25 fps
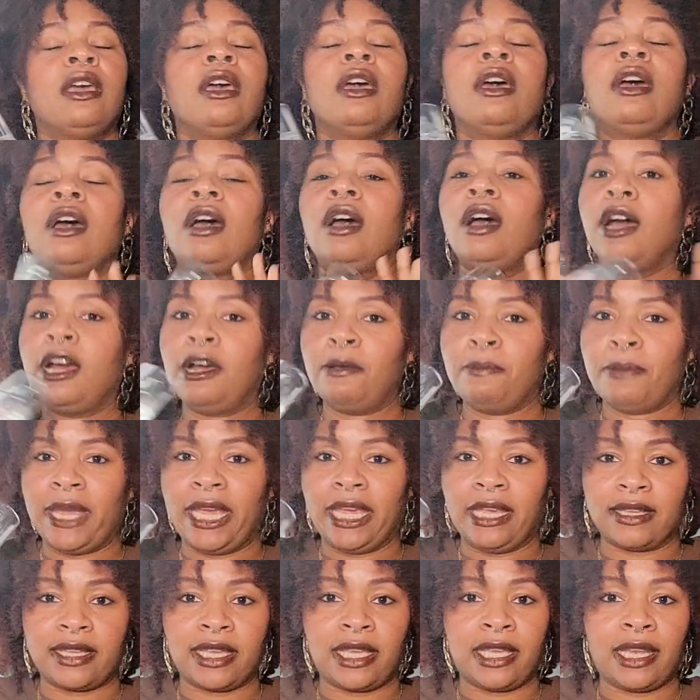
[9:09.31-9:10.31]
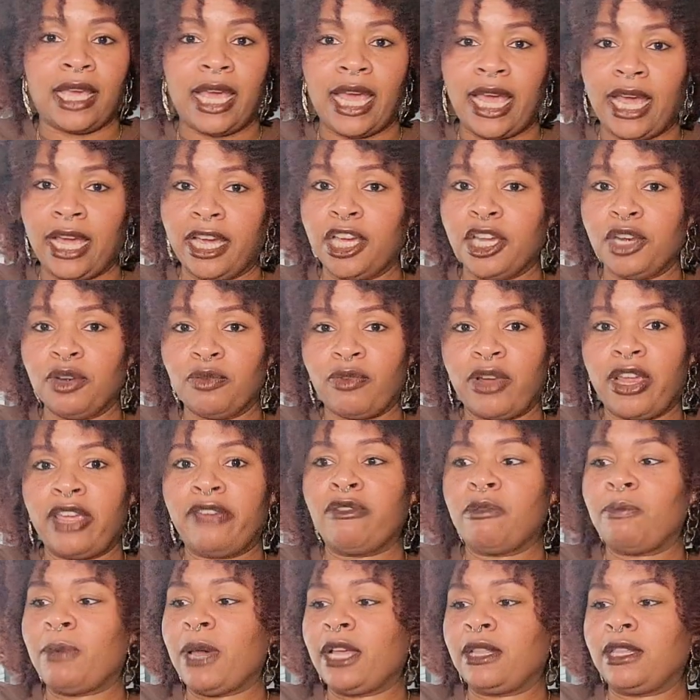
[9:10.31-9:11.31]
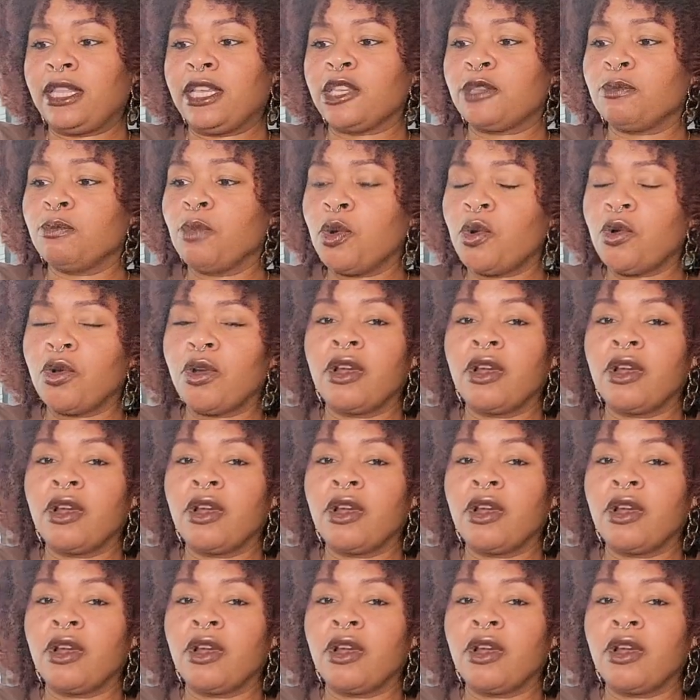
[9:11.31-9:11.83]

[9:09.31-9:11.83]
Amazing. I couldn't rave about this more.